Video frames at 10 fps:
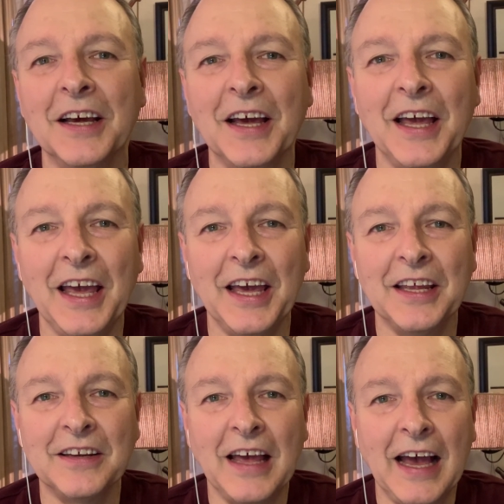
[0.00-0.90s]

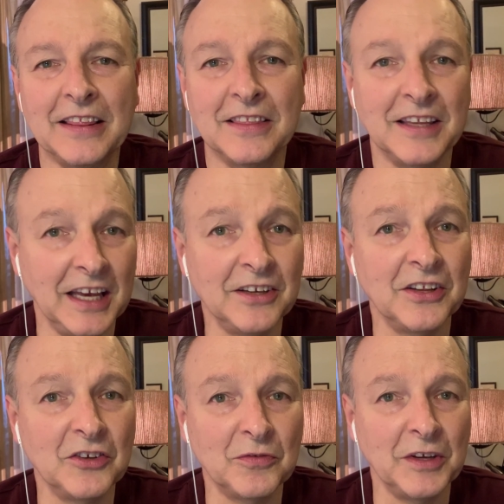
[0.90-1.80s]
And at the end of
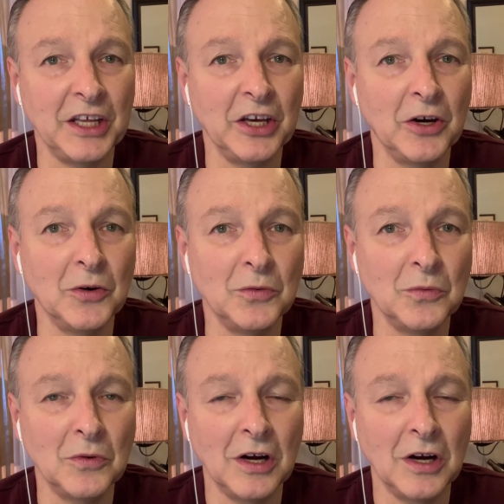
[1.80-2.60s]
this video,